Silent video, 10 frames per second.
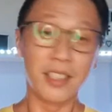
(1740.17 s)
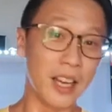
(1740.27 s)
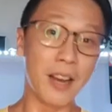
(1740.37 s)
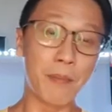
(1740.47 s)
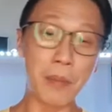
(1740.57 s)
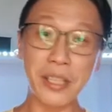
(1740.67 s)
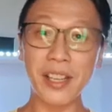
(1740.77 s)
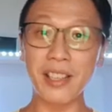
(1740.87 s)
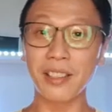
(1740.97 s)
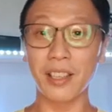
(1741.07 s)
The
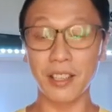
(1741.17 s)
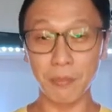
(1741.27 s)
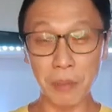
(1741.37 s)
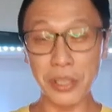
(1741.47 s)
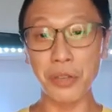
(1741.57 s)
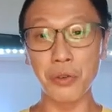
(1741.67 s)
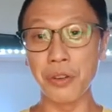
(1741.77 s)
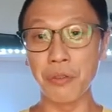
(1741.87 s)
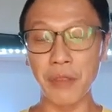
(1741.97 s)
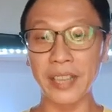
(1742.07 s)
person who
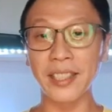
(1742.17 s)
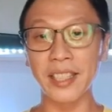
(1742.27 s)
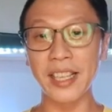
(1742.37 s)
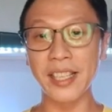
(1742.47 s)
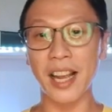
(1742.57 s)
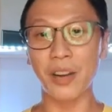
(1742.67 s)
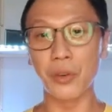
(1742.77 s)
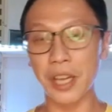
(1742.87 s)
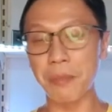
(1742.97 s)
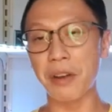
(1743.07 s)
invented this, who
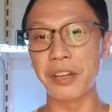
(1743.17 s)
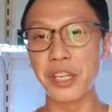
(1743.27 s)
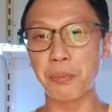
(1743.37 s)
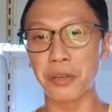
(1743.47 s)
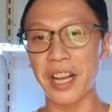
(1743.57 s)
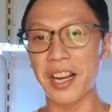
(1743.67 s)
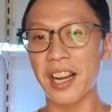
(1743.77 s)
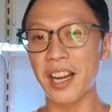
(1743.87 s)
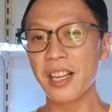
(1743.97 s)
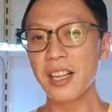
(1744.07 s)
came out with this
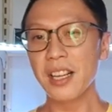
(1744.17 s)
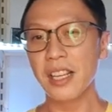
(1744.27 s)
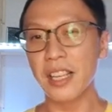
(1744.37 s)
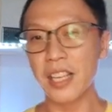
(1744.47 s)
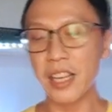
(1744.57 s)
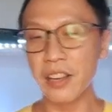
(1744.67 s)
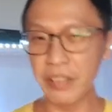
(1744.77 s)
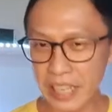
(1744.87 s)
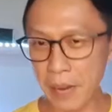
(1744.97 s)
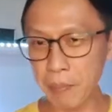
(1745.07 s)
product, he
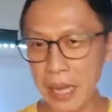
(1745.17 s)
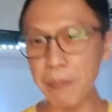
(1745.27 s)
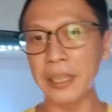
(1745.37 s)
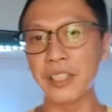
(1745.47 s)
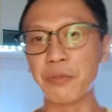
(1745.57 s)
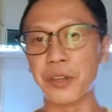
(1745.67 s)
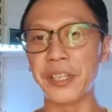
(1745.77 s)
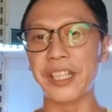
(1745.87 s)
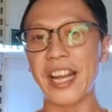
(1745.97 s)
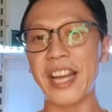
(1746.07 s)
already applied patent for
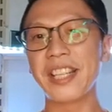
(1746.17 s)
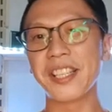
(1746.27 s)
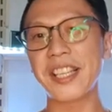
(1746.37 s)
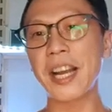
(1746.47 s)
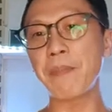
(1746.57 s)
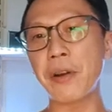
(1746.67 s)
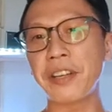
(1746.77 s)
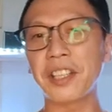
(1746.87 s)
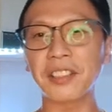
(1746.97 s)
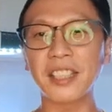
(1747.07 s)
it, and he's a
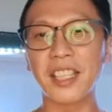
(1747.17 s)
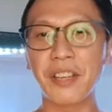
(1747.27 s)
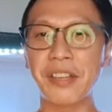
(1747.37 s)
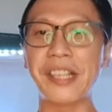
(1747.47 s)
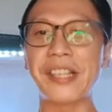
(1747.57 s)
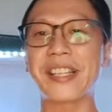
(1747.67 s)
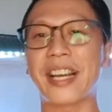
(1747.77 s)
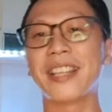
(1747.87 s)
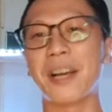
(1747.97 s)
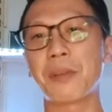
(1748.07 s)
Singaporean doctor living in
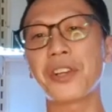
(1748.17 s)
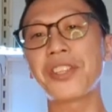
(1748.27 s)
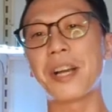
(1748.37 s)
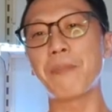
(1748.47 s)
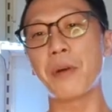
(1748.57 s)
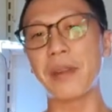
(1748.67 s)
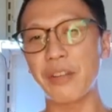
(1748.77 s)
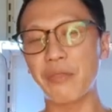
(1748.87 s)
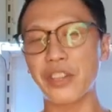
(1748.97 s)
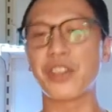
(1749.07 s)
Iskandar because Singapore
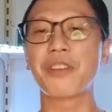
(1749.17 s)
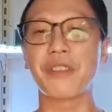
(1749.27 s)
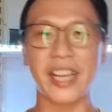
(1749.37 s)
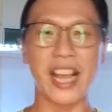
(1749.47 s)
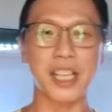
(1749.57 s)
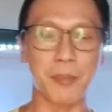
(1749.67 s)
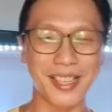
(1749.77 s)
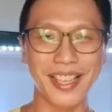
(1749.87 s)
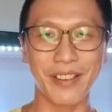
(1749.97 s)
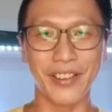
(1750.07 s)
manufacturing very
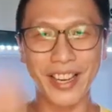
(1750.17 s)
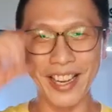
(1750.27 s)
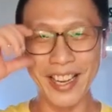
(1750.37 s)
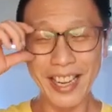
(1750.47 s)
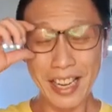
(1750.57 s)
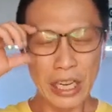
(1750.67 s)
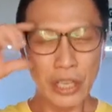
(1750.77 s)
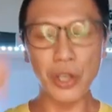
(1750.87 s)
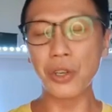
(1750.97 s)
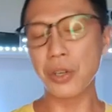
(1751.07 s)
expensive, okay?
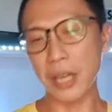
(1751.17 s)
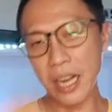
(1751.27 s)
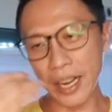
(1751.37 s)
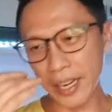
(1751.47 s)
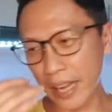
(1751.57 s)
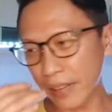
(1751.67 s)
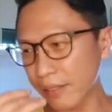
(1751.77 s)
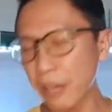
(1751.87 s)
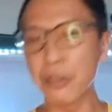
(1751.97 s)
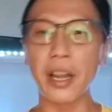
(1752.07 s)
So I can
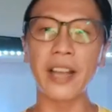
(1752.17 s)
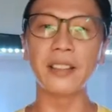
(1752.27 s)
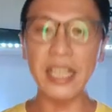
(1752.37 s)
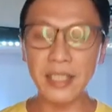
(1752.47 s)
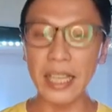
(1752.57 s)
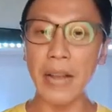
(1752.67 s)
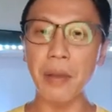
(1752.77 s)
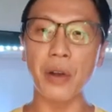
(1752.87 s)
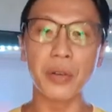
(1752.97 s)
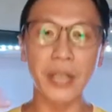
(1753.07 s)
tell you, and next time
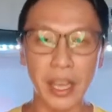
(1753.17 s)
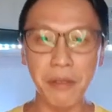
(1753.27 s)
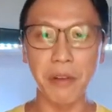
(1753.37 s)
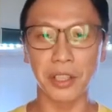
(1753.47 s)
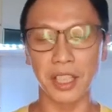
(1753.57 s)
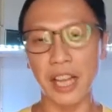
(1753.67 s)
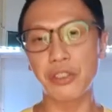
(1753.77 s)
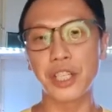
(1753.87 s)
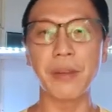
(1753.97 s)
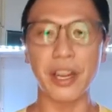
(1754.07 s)
I will get him on a live
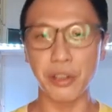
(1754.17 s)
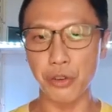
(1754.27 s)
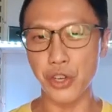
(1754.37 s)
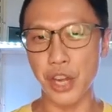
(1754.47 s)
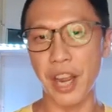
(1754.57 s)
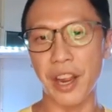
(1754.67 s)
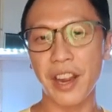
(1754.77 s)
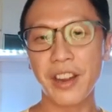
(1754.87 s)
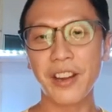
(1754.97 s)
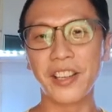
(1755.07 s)
stream and he'll share,
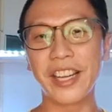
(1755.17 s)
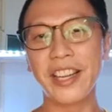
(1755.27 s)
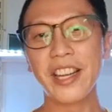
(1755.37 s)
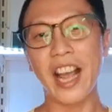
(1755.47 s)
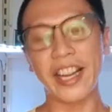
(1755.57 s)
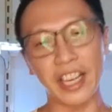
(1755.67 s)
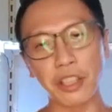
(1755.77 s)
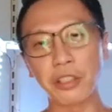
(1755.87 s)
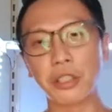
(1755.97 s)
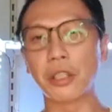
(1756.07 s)
okay? I
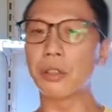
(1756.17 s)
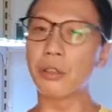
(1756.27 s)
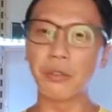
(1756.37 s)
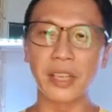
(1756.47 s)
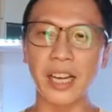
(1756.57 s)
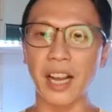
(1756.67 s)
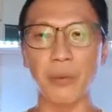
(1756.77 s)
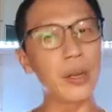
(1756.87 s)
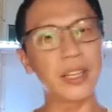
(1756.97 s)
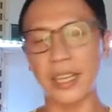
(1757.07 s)
cannot go over
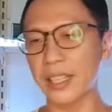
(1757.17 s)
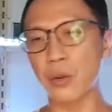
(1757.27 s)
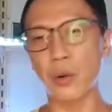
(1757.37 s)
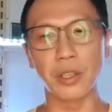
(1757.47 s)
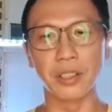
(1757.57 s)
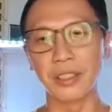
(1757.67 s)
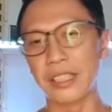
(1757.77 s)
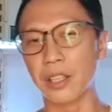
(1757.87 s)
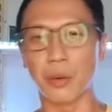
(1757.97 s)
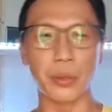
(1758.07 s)
wait, kana
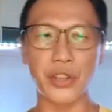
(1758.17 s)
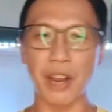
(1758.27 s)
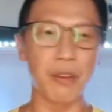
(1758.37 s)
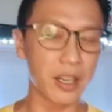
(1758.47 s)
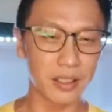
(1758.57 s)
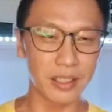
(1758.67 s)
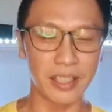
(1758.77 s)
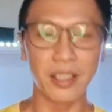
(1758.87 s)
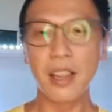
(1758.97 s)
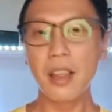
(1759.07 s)
quarantine or whichever
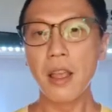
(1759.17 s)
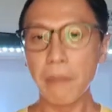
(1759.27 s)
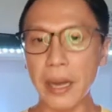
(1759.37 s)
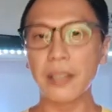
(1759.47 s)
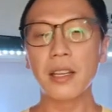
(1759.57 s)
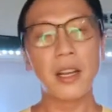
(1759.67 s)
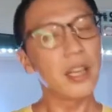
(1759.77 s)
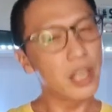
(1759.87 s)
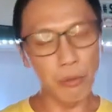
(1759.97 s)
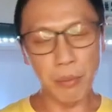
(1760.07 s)
thing, but
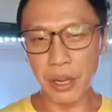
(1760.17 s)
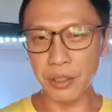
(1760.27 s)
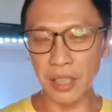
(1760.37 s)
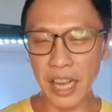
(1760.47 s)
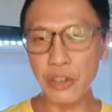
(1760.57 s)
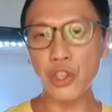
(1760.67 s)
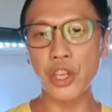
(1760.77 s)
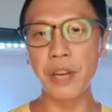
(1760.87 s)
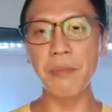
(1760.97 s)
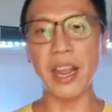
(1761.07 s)
he'll be on a live
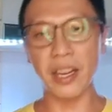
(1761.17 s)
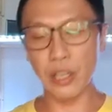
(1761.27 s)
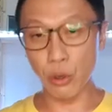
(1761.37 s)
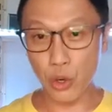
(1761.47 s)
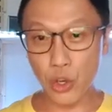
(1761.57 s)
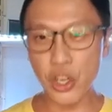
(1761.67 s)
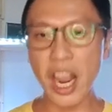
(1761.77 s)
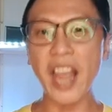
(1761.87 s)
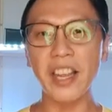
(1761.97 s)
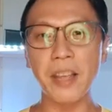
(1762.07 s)
stream and he'll
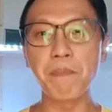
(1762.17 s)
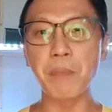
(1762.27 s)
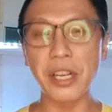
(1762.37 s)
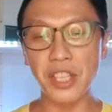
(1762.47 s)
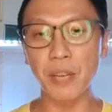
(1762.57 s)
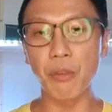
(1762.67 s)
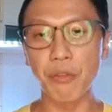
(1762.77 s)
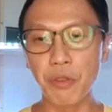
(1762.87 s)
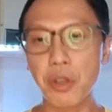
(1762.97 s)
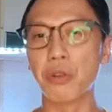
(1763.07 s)
share in person
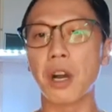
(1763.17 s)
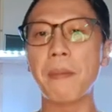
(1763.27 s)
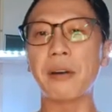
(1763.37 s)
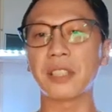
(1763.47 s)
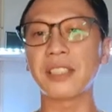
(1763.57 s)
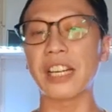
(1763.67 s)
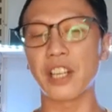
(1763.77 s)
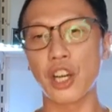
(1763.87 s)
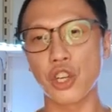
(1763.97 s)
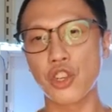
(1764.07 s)
with you about the
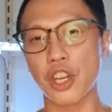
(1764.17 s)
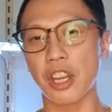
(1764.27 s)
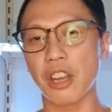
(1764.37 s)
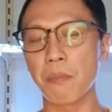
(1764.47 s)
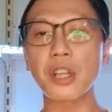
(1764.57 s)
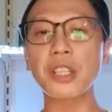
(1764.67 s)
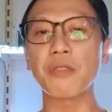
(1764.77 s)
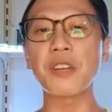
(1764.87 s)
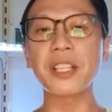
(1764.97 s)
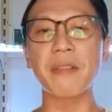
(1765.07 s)
technology, because the
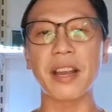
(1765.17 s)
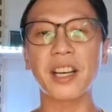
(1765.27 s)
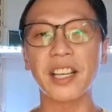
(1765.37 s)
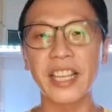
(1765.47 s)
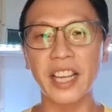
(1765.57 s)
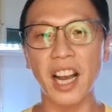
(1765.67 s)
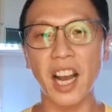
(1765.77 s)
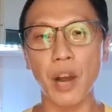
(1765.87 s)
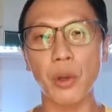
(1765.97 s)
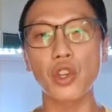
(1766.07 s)
first time I heard it,
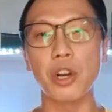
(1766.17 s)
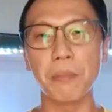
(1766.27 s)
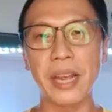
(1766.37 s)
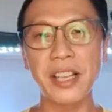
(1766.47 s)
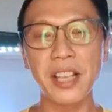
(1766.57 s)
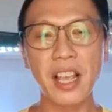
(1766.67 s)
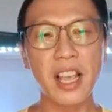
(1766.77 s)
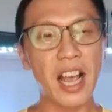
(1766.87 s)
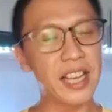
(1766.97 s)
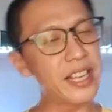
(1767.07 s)
I was so amazed.
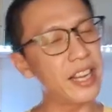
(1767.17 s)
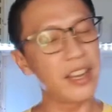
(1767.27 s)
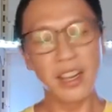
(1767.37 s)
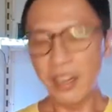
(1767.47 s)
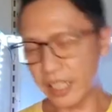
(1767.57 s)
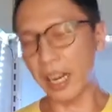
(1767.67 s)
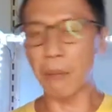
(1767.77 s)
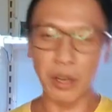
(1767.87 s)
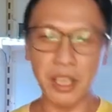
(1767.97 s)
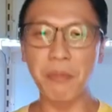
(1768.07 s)
I said,
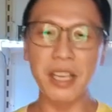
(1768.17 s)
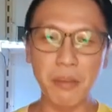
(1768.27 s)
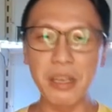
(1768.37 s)
"Come on, give me.